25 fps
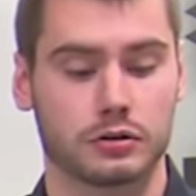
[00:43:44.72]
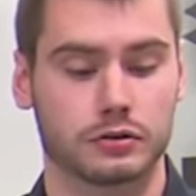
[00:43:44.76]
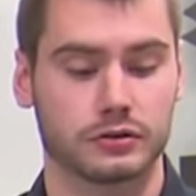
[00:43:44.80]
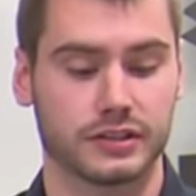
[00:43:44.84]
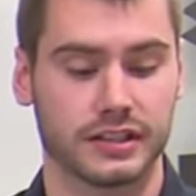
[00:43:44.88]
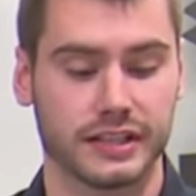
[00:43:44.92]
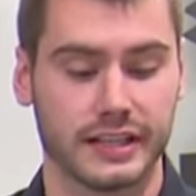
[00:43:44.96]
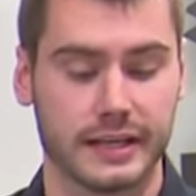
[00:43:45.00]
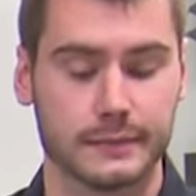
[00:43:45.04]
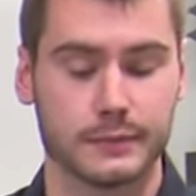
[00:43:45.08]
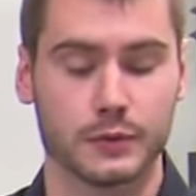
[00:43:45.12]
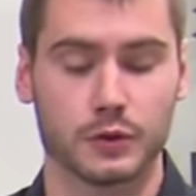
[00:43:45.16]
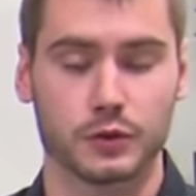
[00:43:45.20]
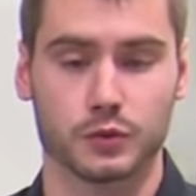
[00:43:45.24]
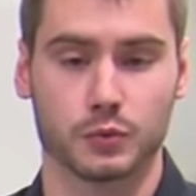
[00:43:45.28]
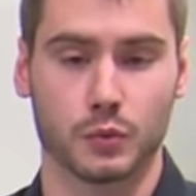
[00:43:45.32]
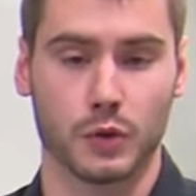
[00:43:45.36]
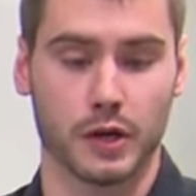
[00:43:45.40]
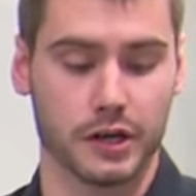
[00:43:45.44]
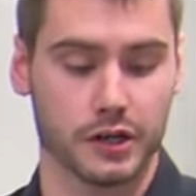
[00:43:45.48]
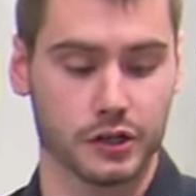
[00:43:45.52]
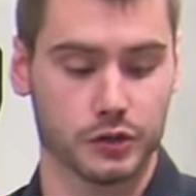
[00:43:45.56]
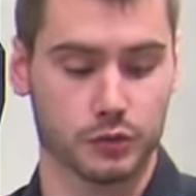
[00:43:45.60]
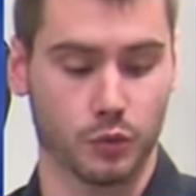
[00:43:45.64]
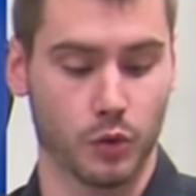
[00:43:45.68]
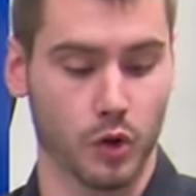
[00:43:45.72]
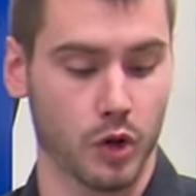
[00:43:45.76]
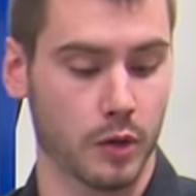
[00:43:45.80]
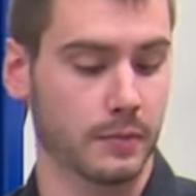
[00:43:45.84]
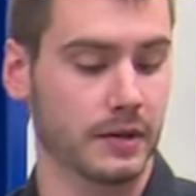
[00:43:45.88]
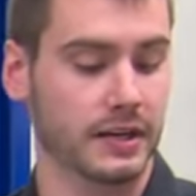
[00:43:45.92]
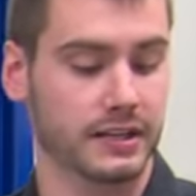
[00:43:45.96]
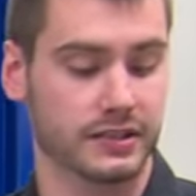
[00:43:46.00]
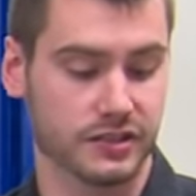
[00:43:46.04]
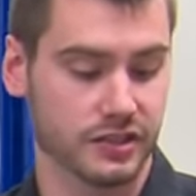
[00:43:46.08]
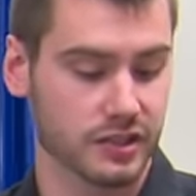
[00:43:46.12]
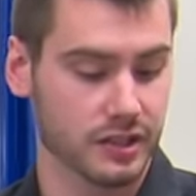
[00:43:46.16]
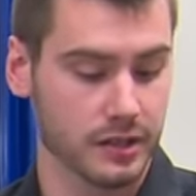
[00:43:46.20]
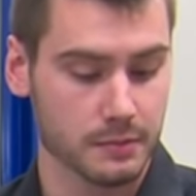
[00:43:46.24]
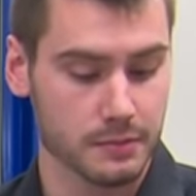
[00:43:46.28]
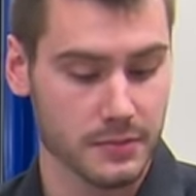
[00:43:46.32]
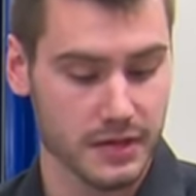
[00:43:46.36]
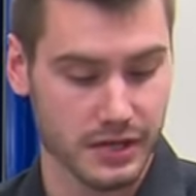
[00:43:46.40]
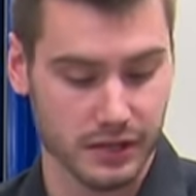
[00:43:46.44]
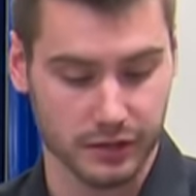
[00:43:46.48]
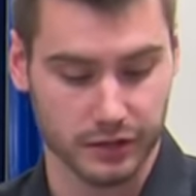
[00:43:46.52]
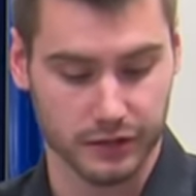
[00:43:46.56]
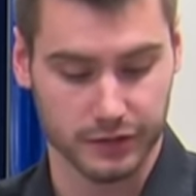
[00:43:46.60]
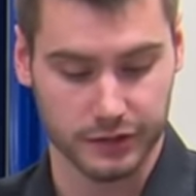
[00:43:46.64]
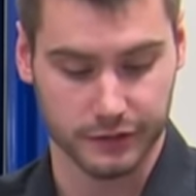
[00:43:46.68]
to keep those wires warm, and it's going to
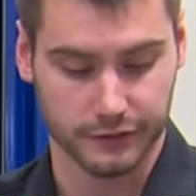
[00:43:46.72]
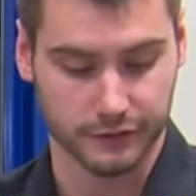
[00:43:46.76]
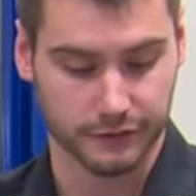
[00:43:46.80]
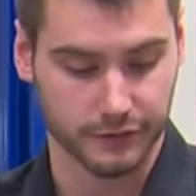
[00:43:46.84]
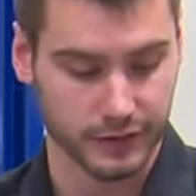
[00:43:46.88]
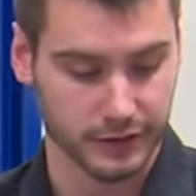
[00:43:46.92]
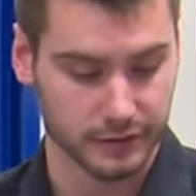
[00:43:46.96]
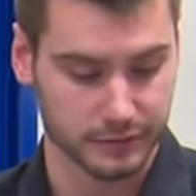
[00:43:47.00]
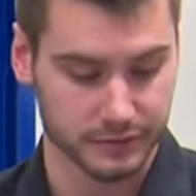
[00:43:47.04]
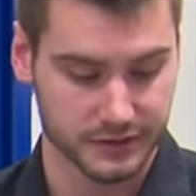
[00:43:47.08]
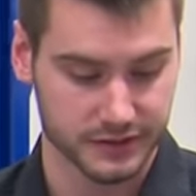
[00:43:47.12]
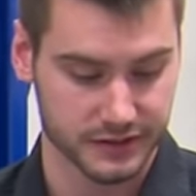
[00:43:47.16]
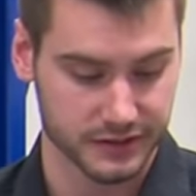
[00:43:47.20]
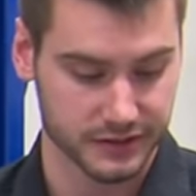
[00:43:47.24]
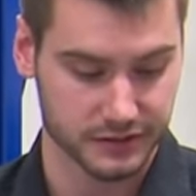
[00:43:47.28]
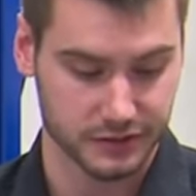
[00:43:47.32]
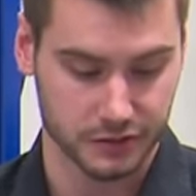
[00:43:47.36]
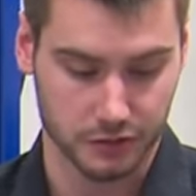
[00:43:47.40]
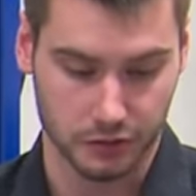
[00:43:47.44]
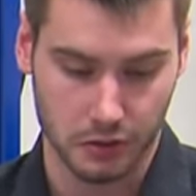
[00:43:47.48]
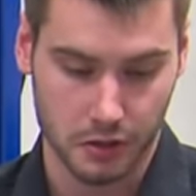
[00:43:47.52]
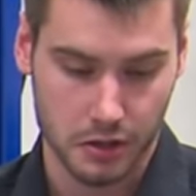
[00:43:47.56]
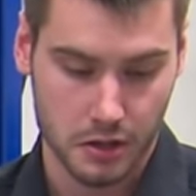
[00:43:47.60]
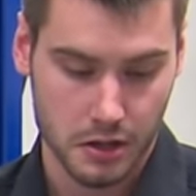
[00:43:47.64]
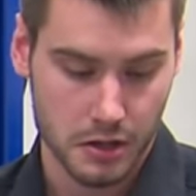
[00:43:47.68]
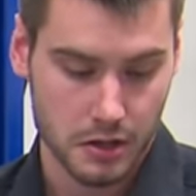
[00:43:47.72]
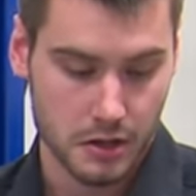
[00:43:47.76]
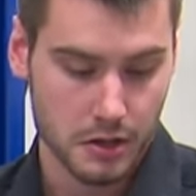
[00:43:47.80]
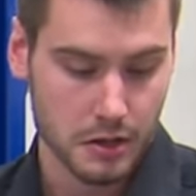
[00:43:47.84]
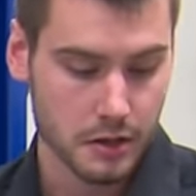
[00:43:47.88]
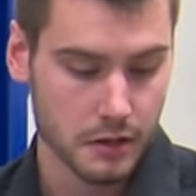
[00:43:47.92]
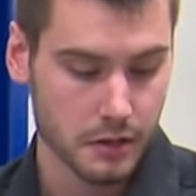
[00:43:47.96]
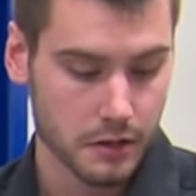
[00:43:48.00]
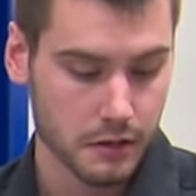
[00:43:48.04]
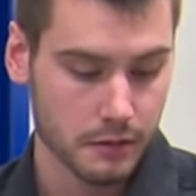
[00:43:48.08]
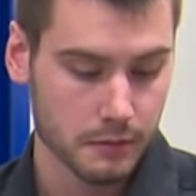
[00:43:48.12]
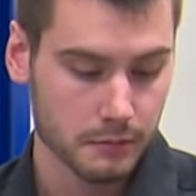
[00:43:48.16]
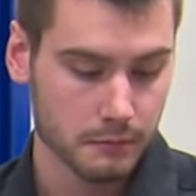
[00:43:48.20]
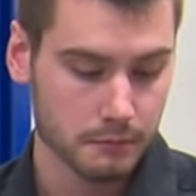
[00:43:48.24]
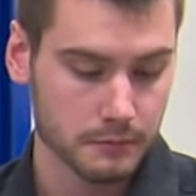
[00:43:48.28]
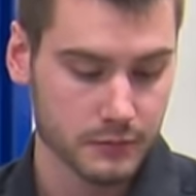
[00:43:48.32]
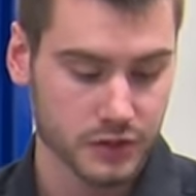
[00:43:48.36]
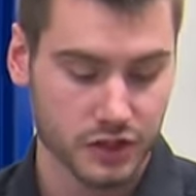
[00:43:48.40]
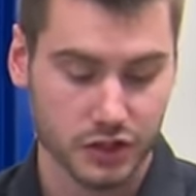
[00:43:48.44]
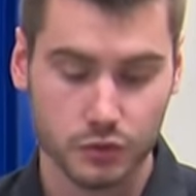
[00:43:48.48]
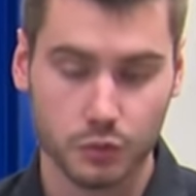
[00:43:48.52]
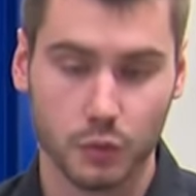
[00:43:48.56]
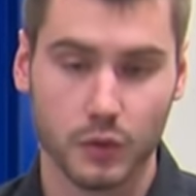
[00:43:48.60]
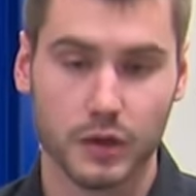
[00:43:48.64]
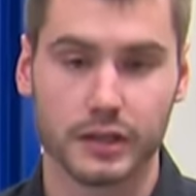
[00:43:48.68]
mirror your frequency. So
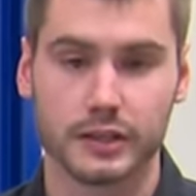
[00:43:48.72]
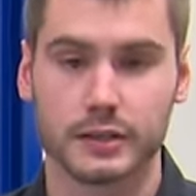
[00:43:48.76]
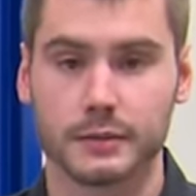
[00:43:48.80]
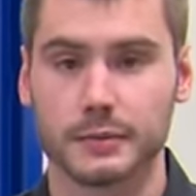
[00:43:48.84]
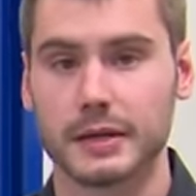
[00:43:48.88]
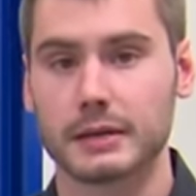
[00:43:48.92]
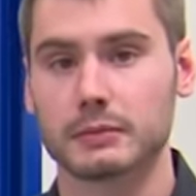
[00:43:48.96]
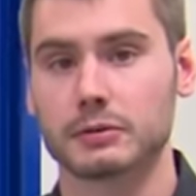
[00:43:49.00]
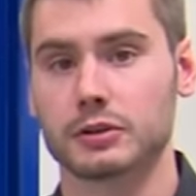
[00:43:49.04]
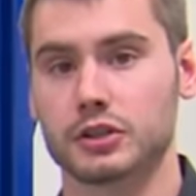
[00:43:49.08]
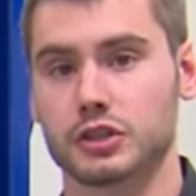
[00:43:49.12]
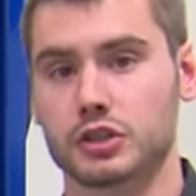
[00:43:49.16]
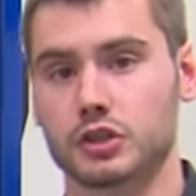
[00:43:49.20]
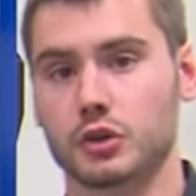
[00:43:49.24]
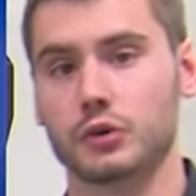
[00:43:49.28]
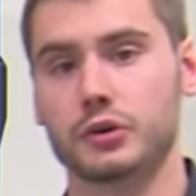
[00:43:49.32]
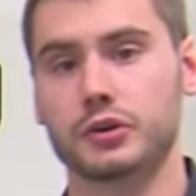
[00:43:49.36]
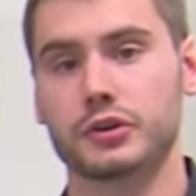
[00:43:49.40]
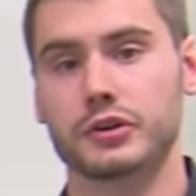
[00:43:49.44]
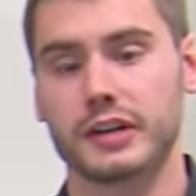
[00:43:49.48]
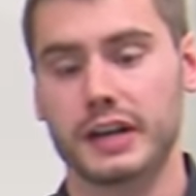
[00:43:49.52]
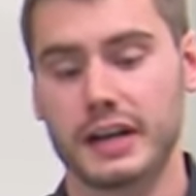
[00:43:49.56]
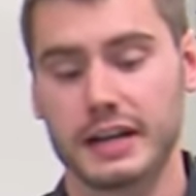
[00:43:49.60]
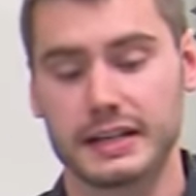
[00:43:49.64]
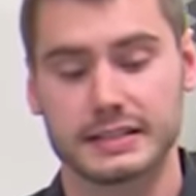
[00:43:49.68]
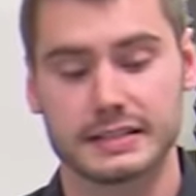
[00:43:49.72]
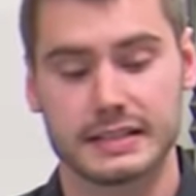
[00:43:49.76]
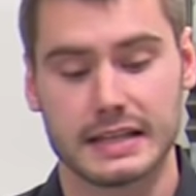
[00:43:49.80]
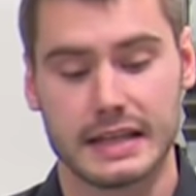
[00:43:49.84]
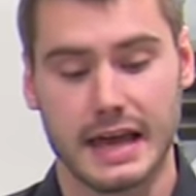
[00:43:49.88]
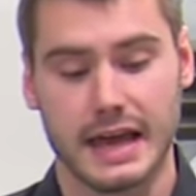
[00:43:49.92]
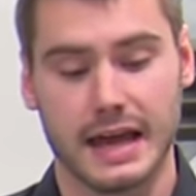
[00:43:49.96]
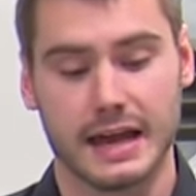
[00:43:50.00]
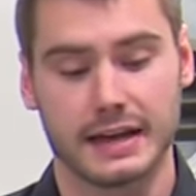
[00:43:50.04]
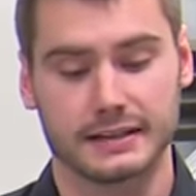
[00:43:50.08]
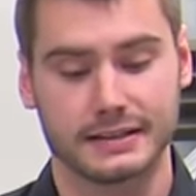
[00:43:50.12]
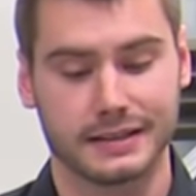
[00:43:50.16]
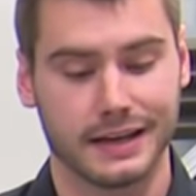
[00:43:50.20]
just wanted to be able to show you guys that.